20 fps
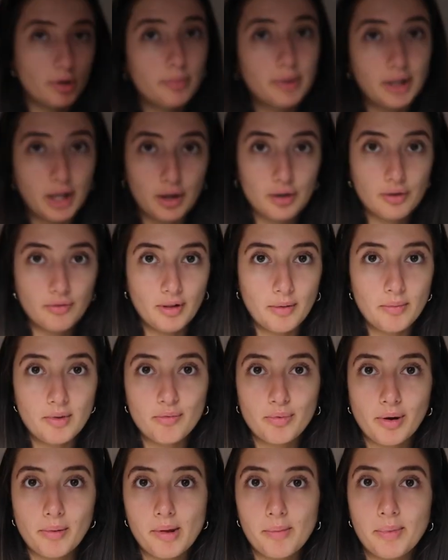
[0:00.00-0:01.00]
probably heard of them.
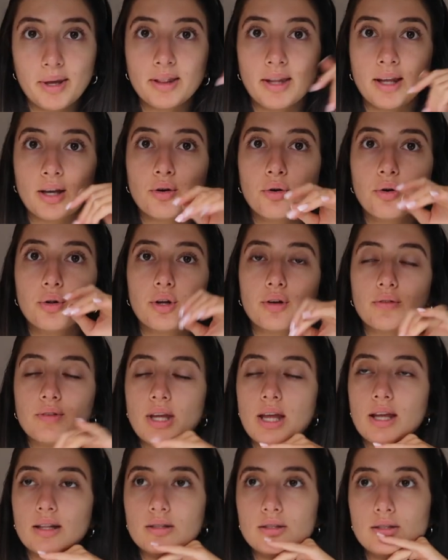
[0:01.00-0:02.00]
They've probably been like all over
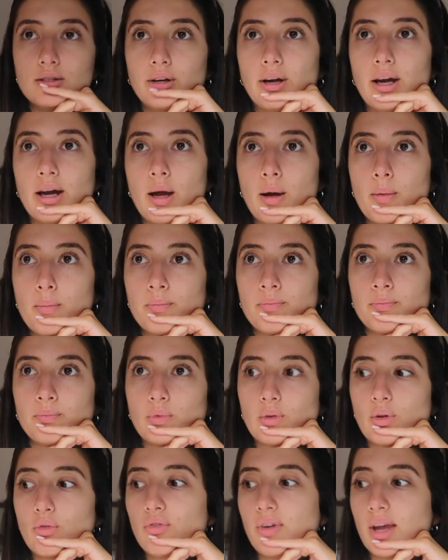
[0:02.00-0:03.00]
your Instagram
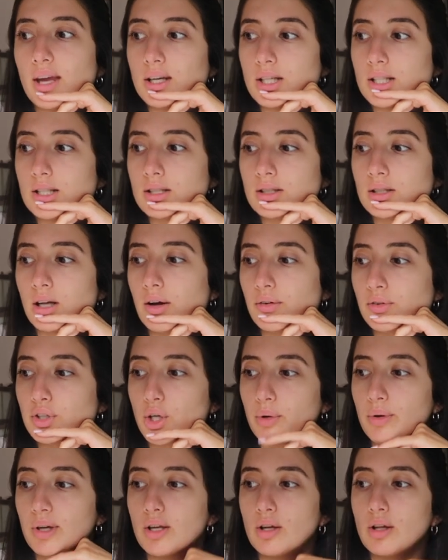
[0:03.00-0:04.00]
feed and stuff,
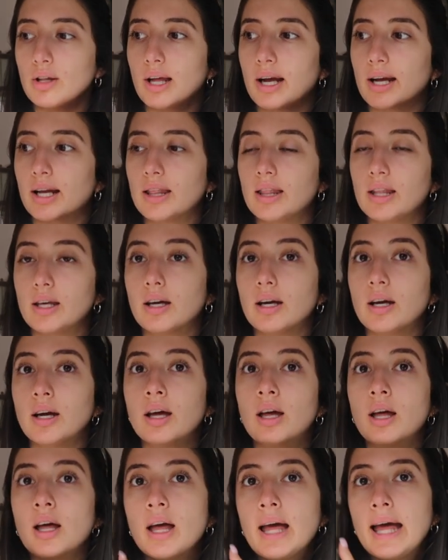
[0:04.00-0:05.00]
showing you like the
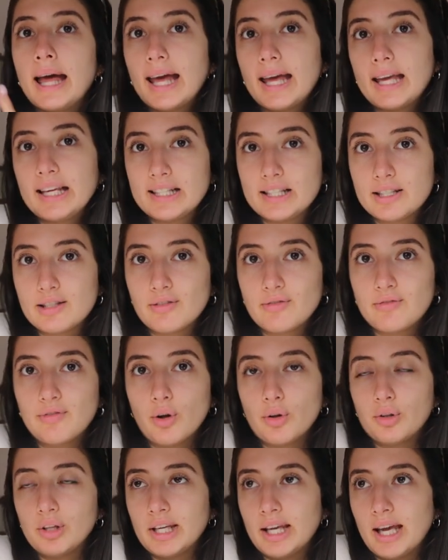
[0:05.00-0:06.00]

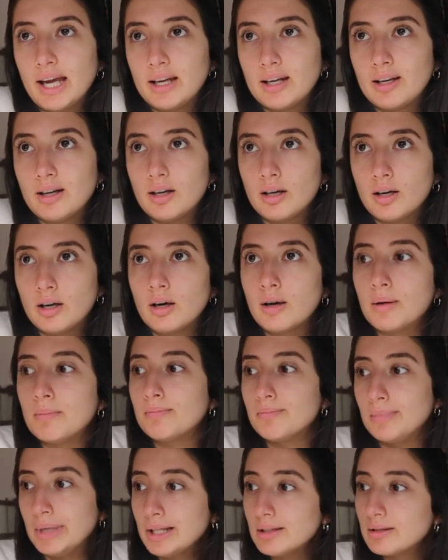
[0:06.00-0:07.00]
exfoliator
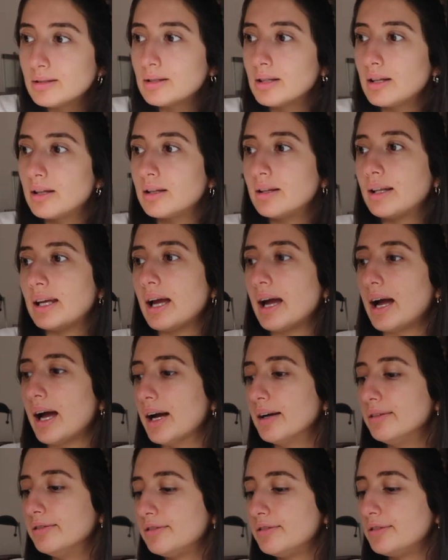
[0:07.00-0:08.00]
mitt that they
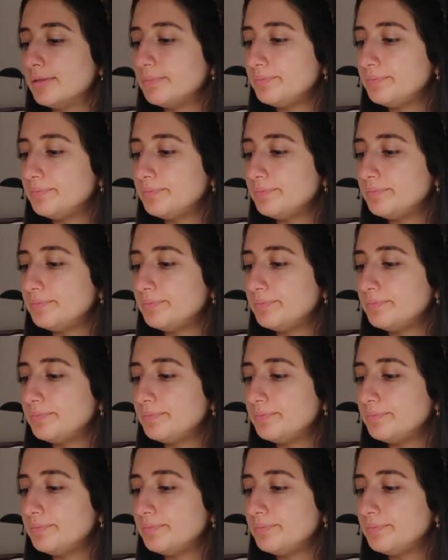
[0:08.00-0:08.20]
have.